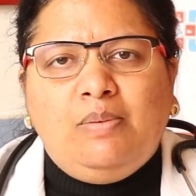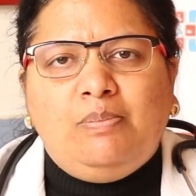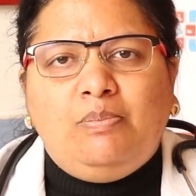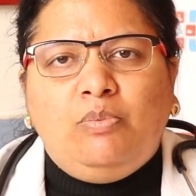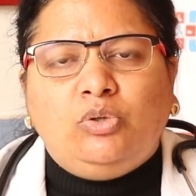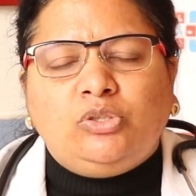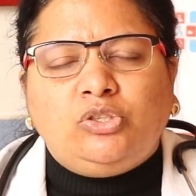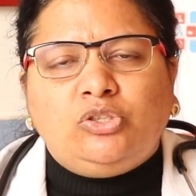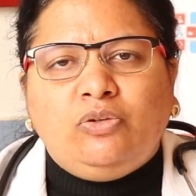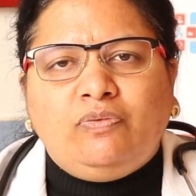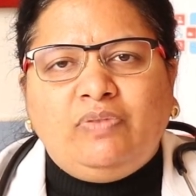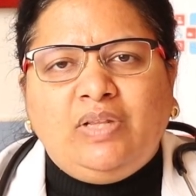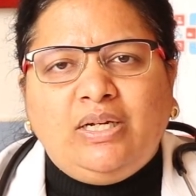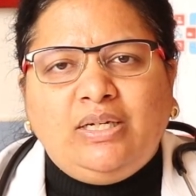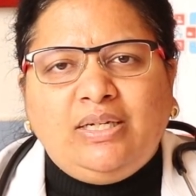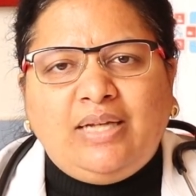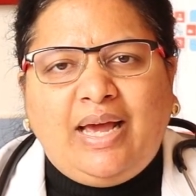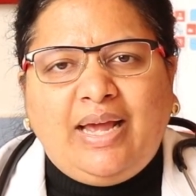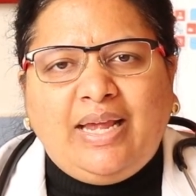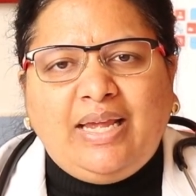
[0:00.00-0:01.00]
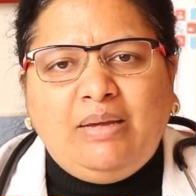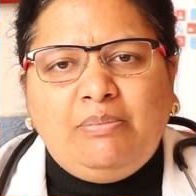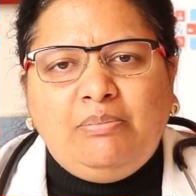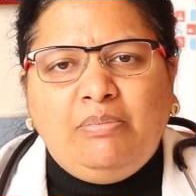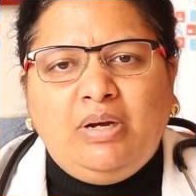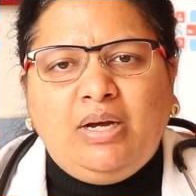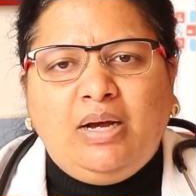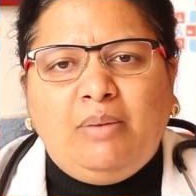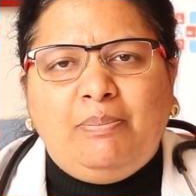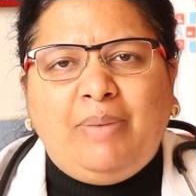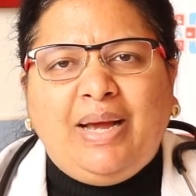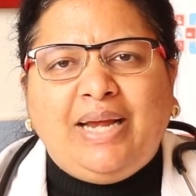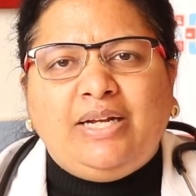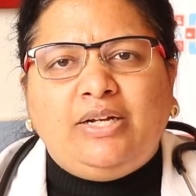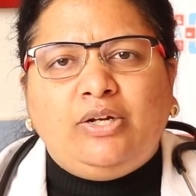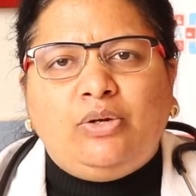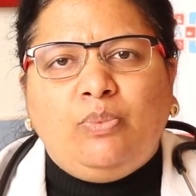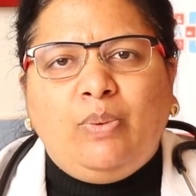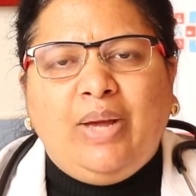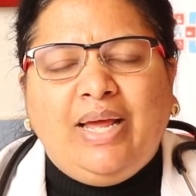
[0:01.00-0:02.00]
Most of the time, by
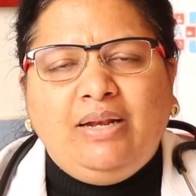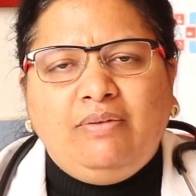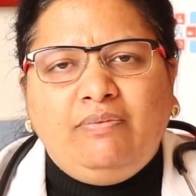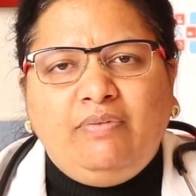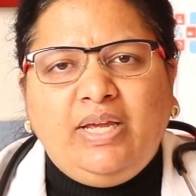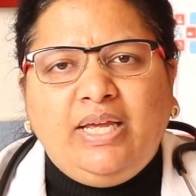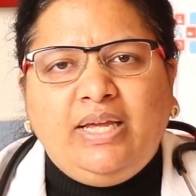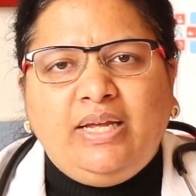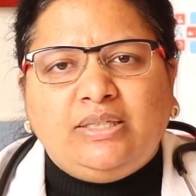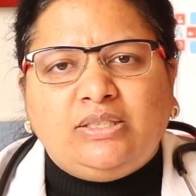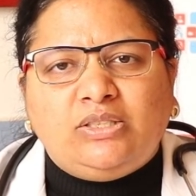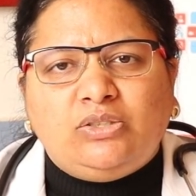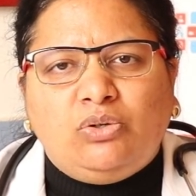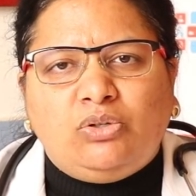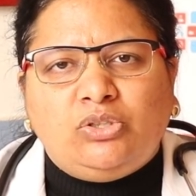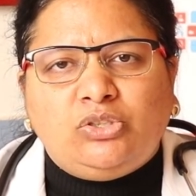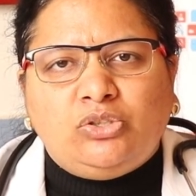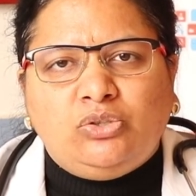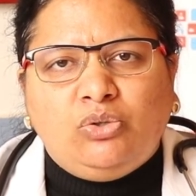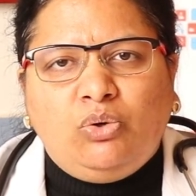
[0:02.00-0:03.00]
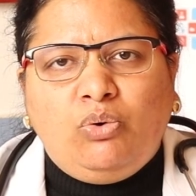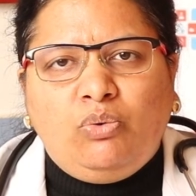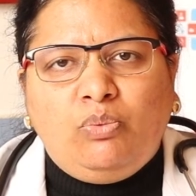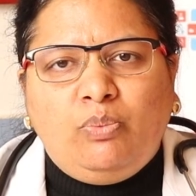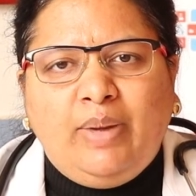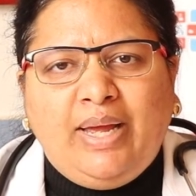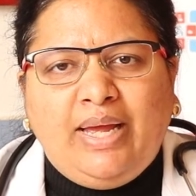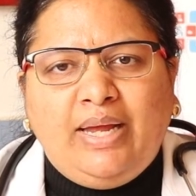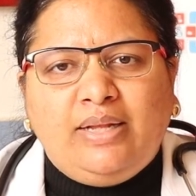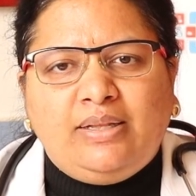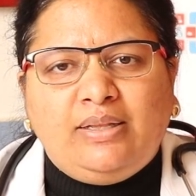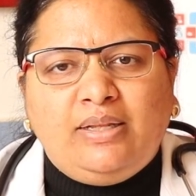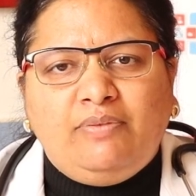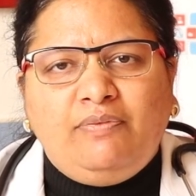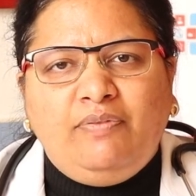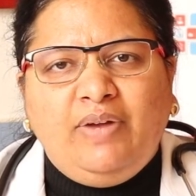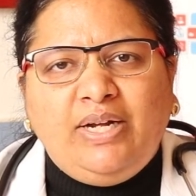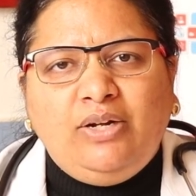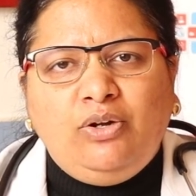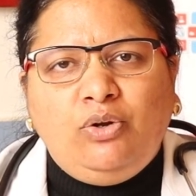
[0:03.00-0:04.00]
12 weeks or so, where the
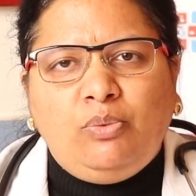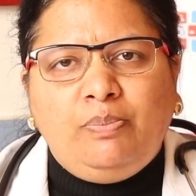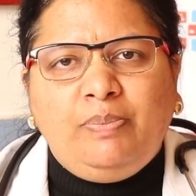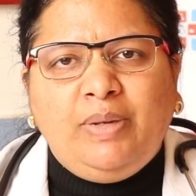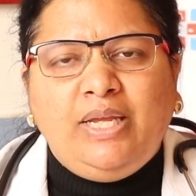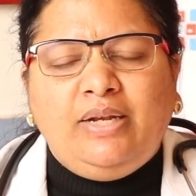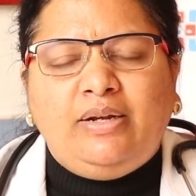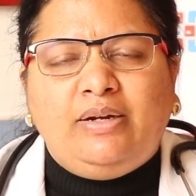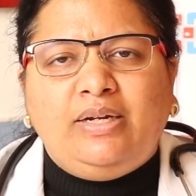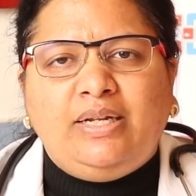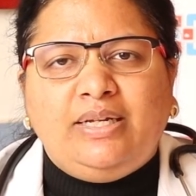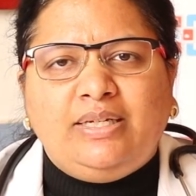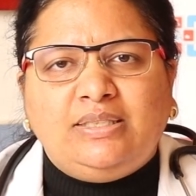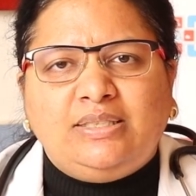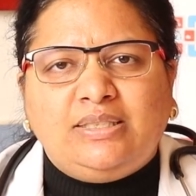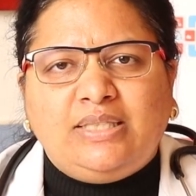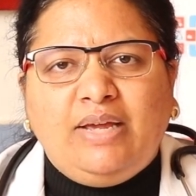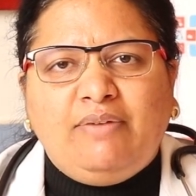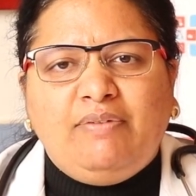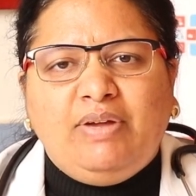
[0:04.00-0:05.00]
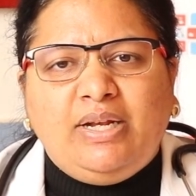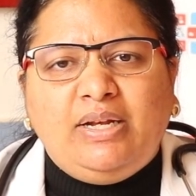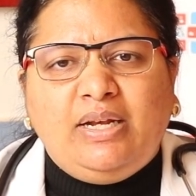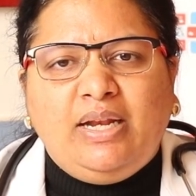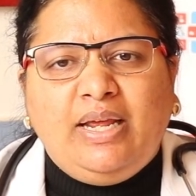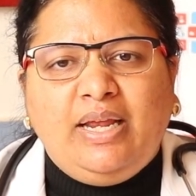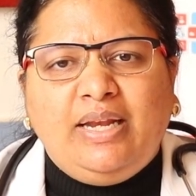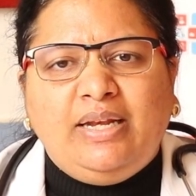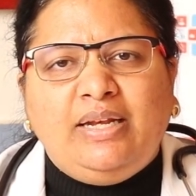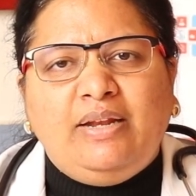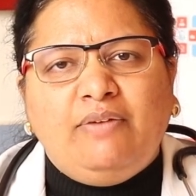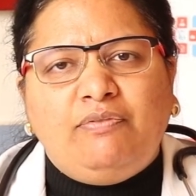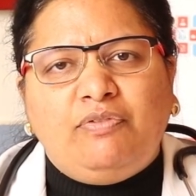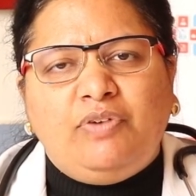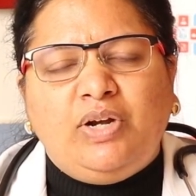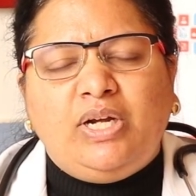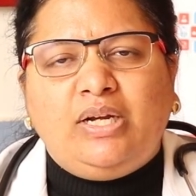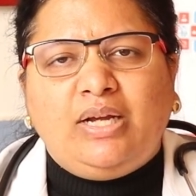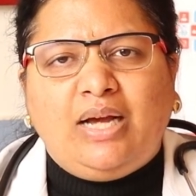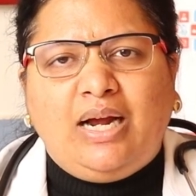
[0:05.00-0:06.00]
window period is given in
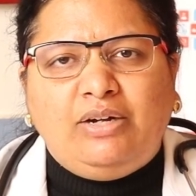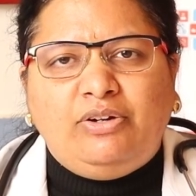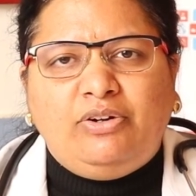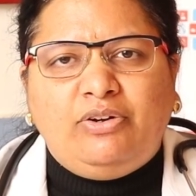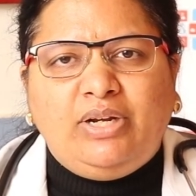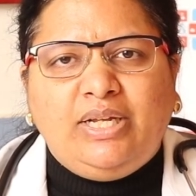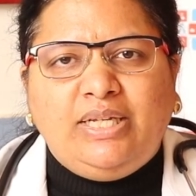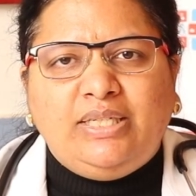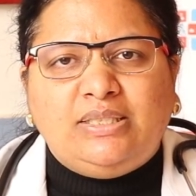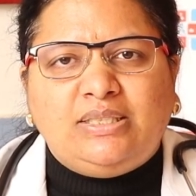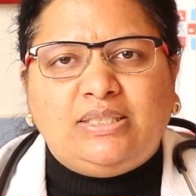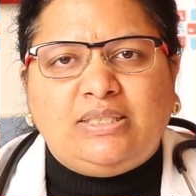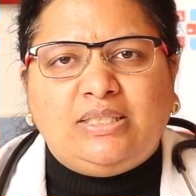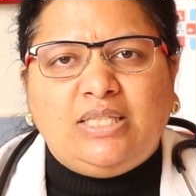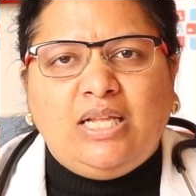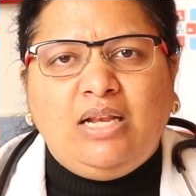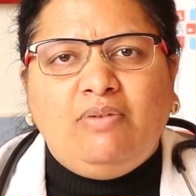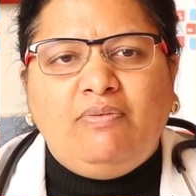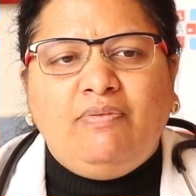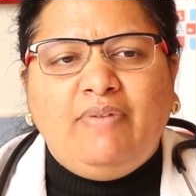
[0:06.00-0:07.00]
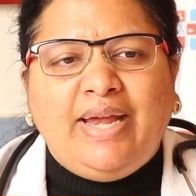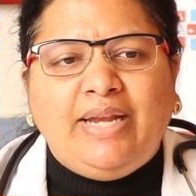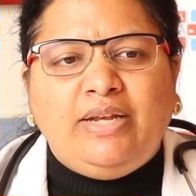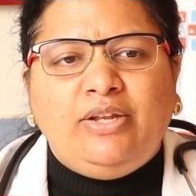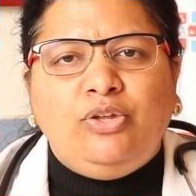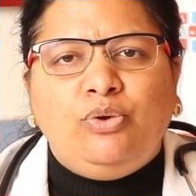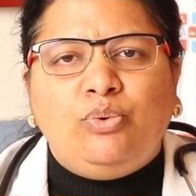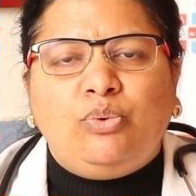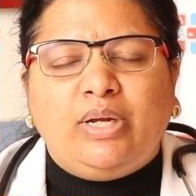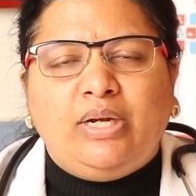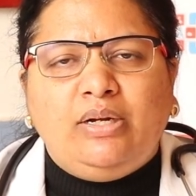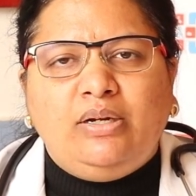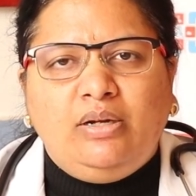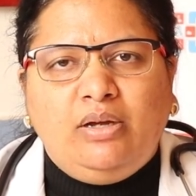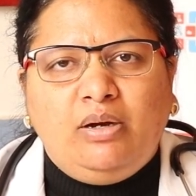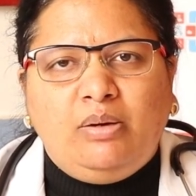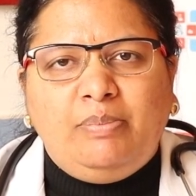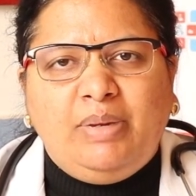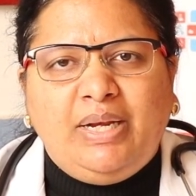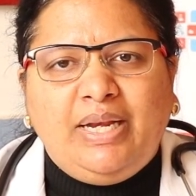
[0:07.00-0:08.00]
different countries till when you can
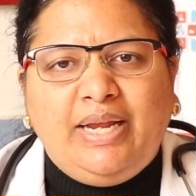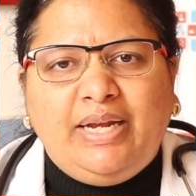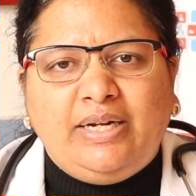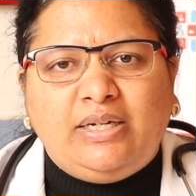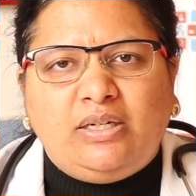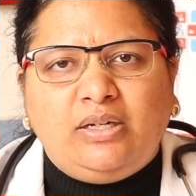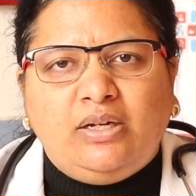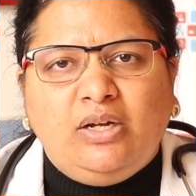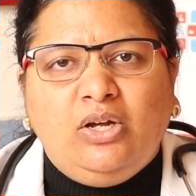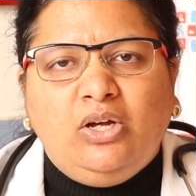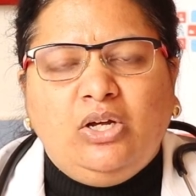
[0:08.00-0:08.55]
terminate.